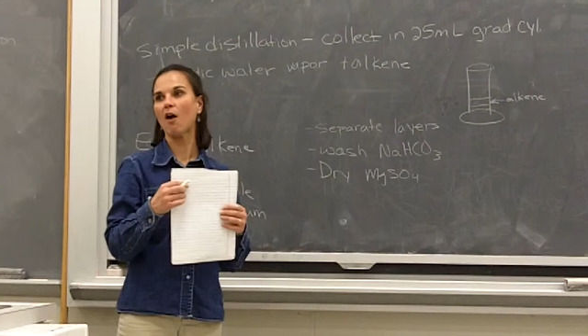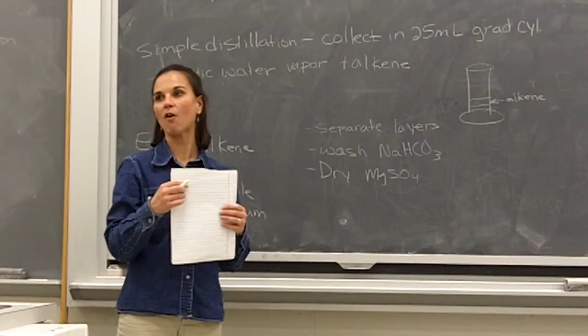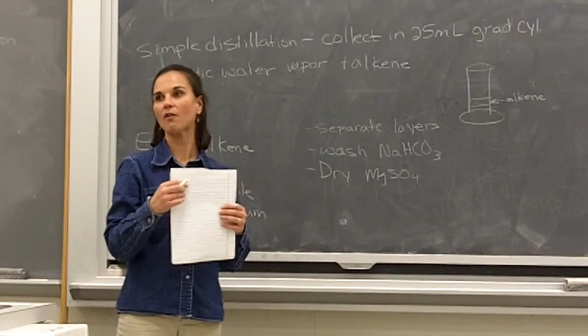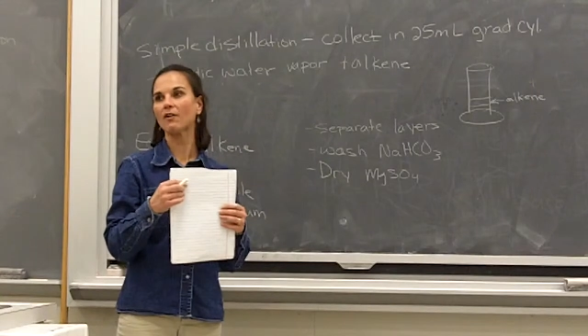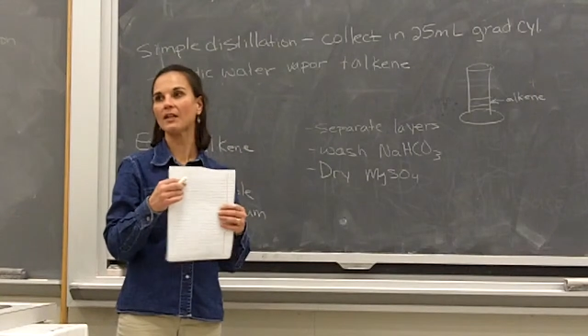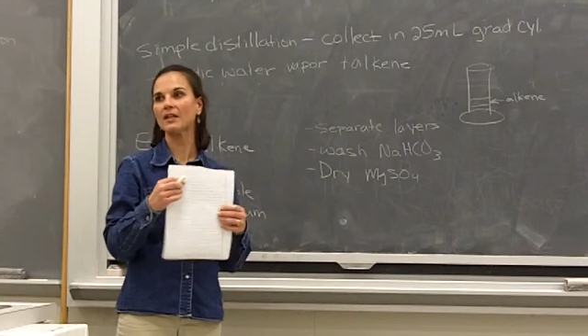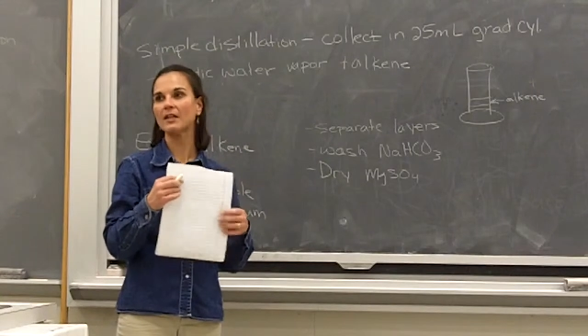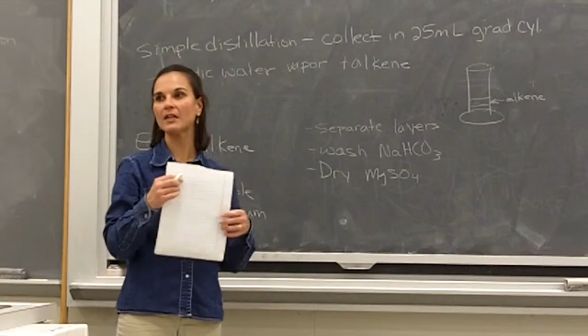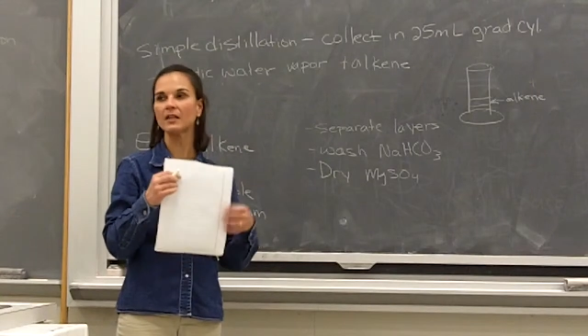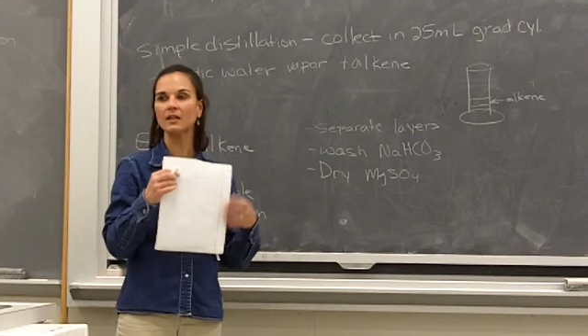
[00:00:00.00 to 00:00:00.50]

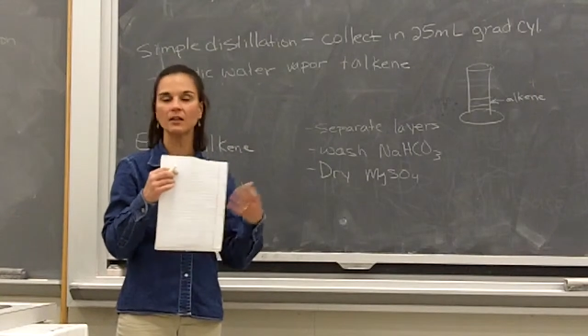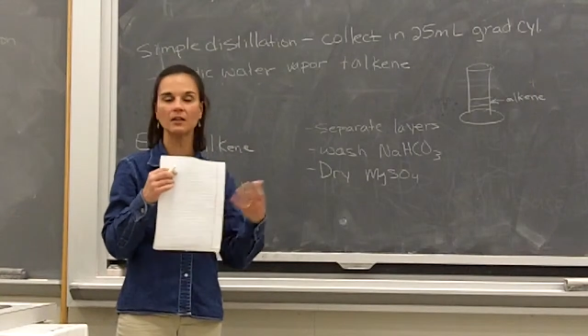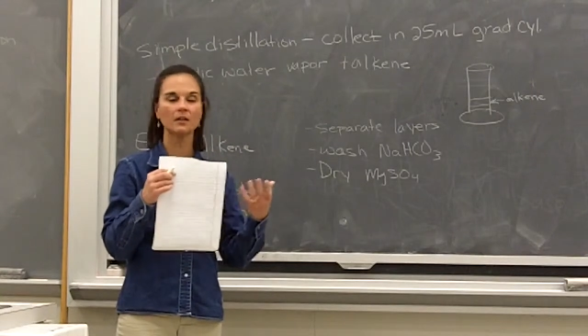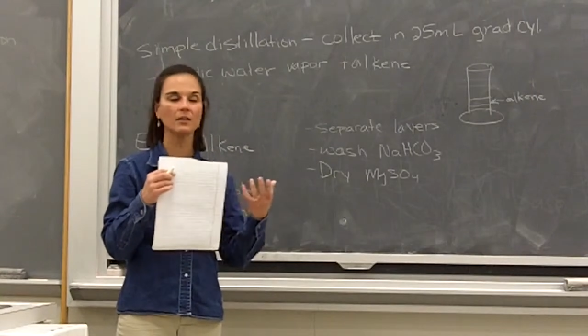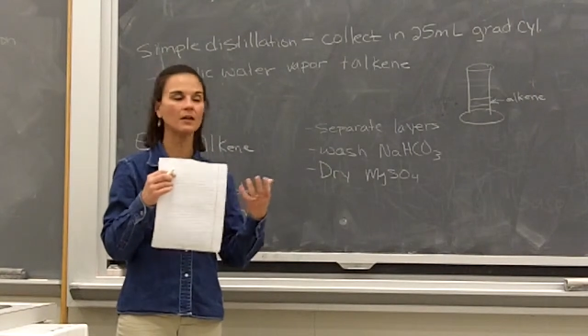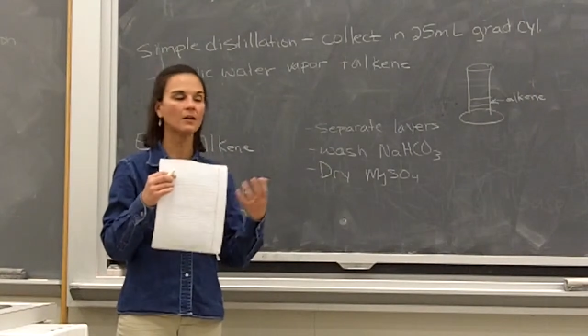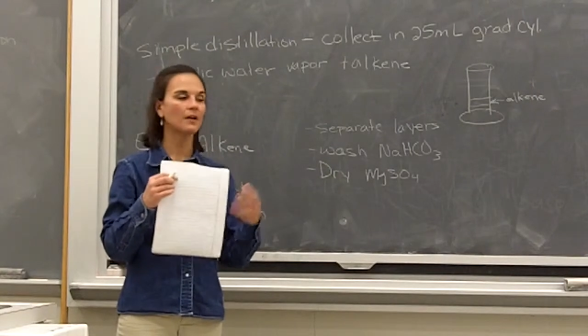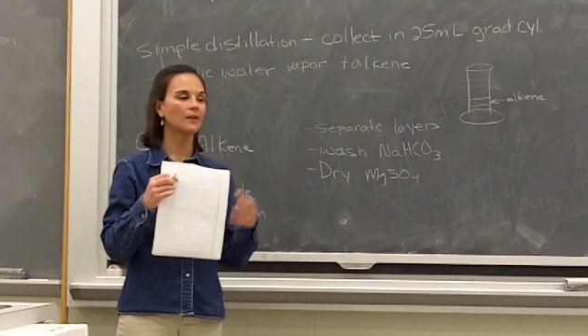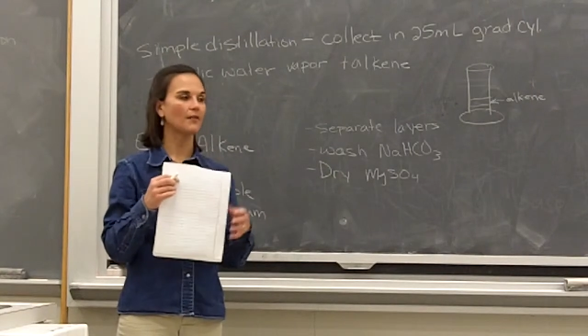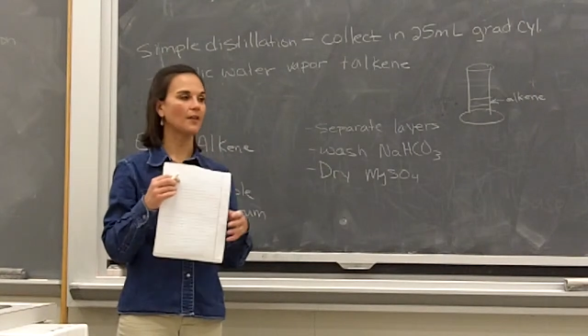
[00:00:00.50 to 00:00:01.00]
alkene
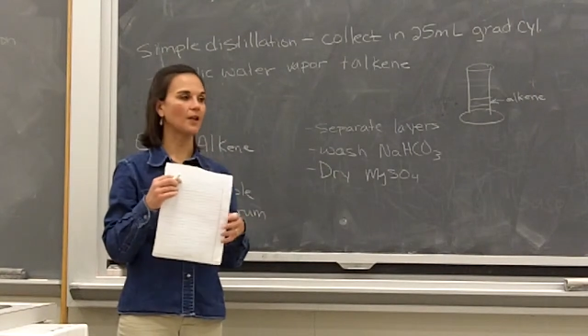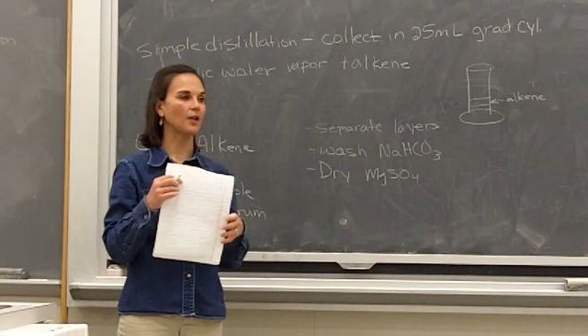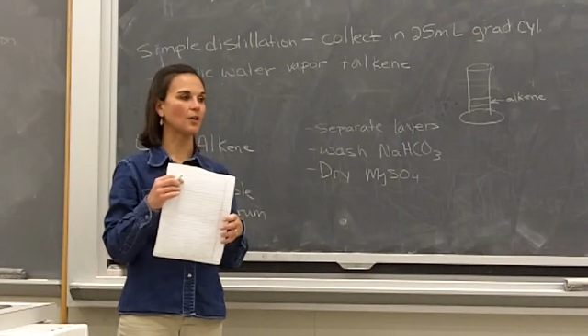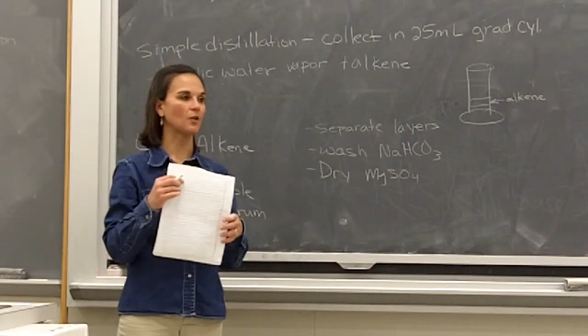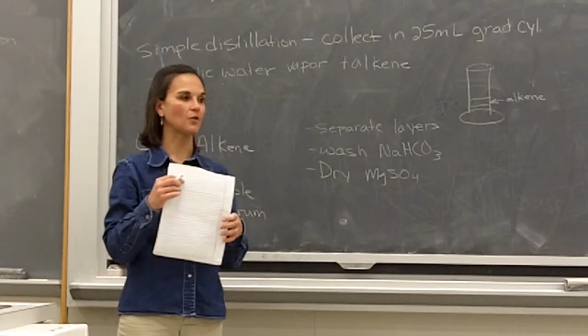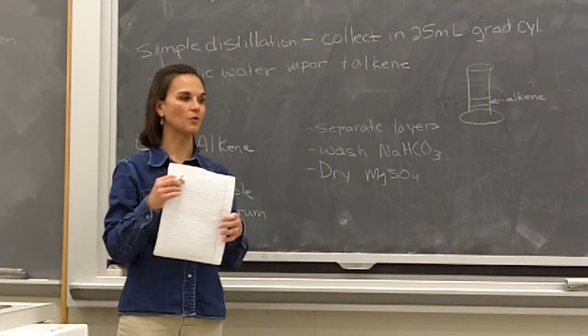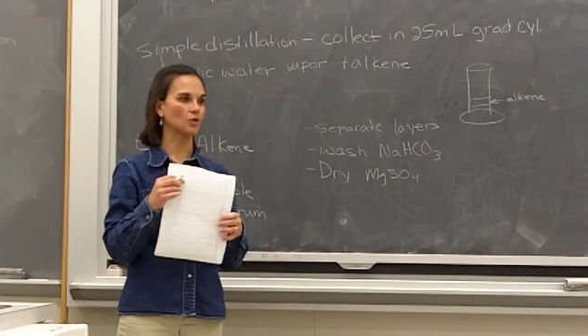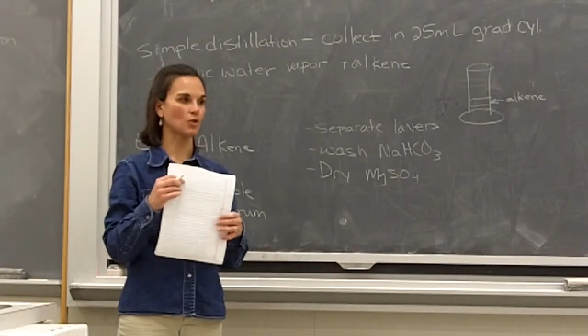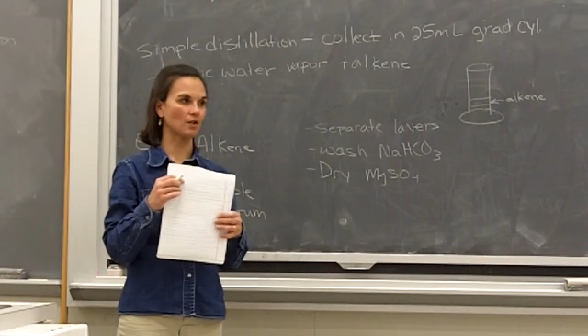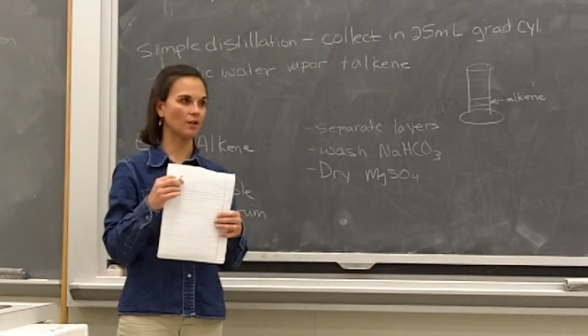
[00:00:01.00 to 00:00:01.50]
that
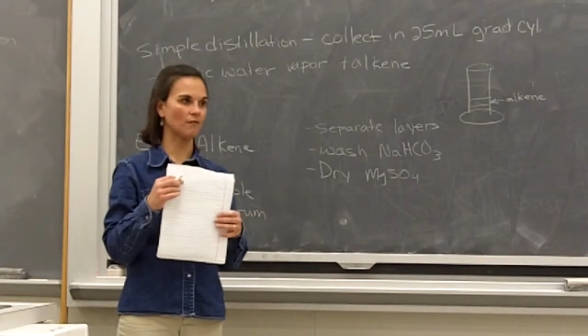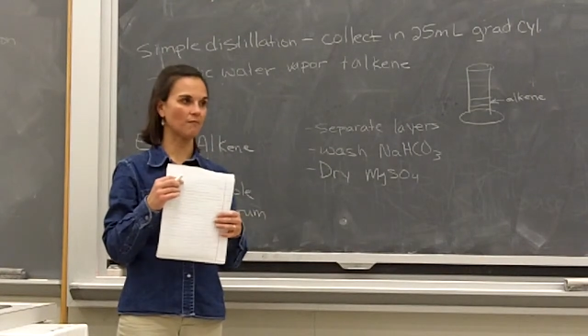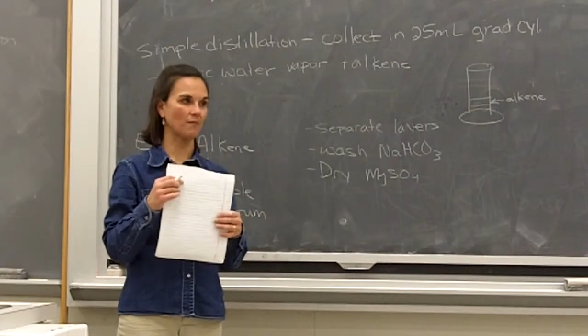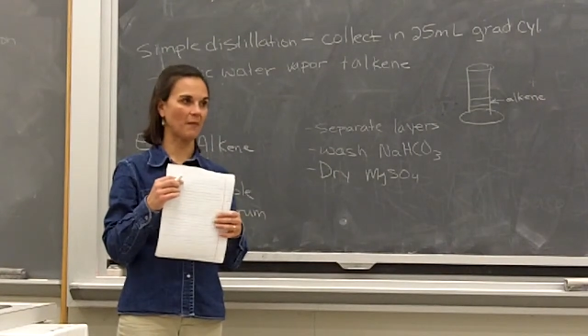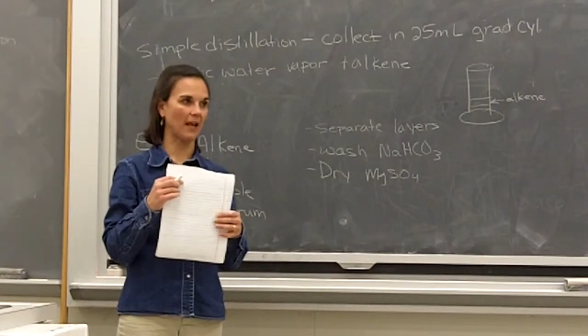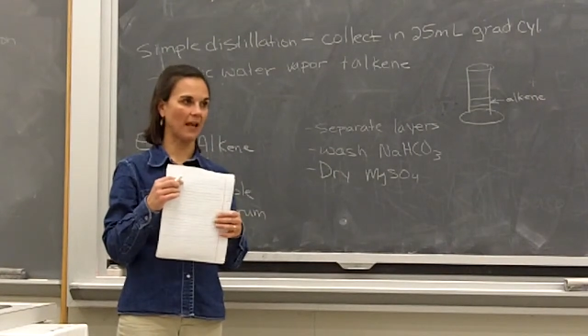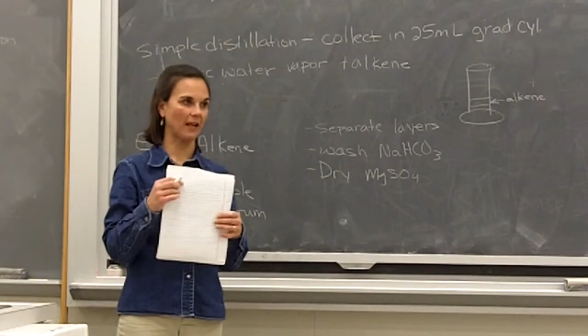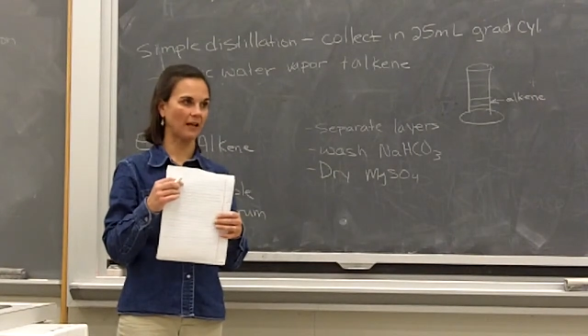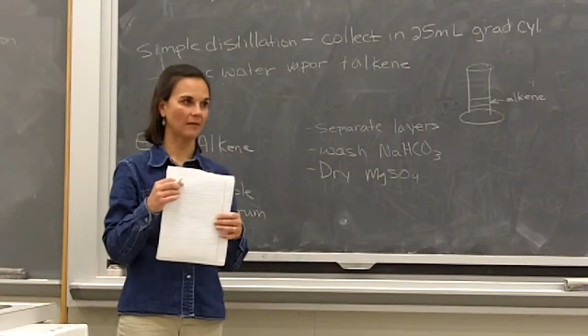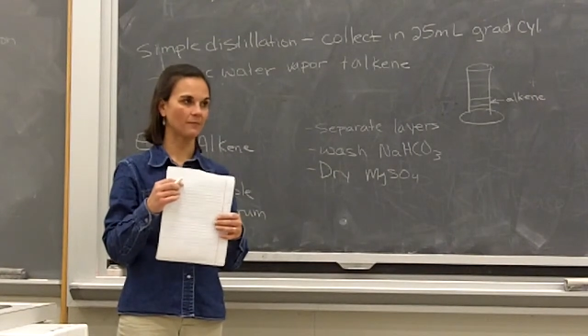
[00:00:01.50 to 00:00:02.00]
you should have
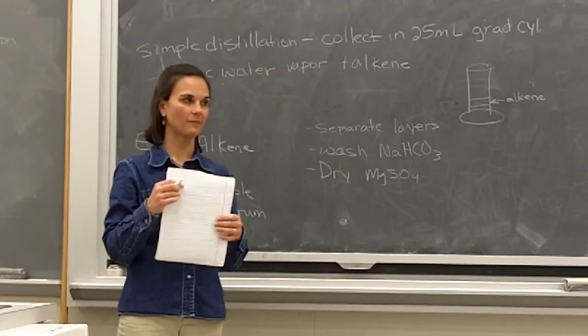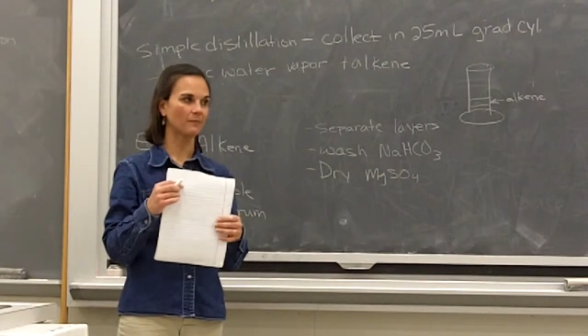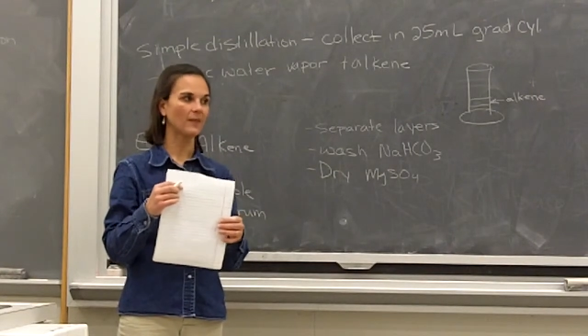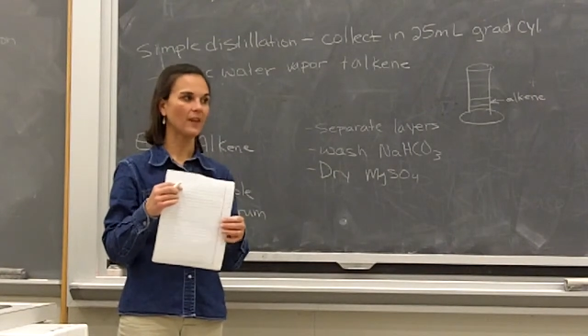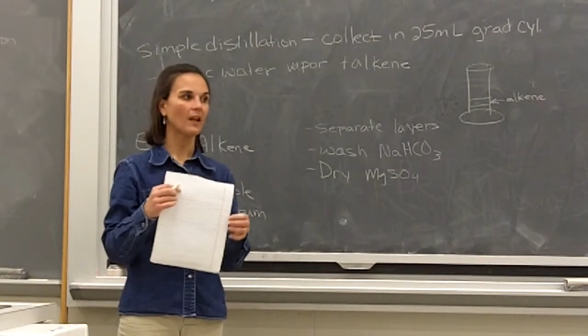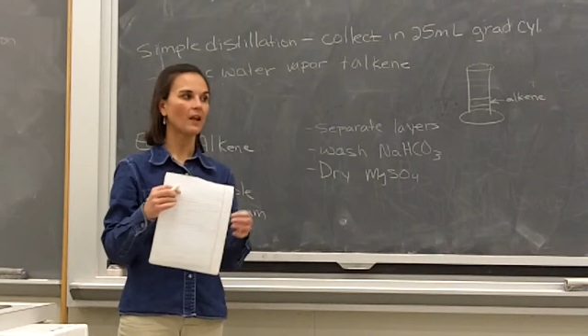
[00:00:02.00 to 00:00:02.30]
made.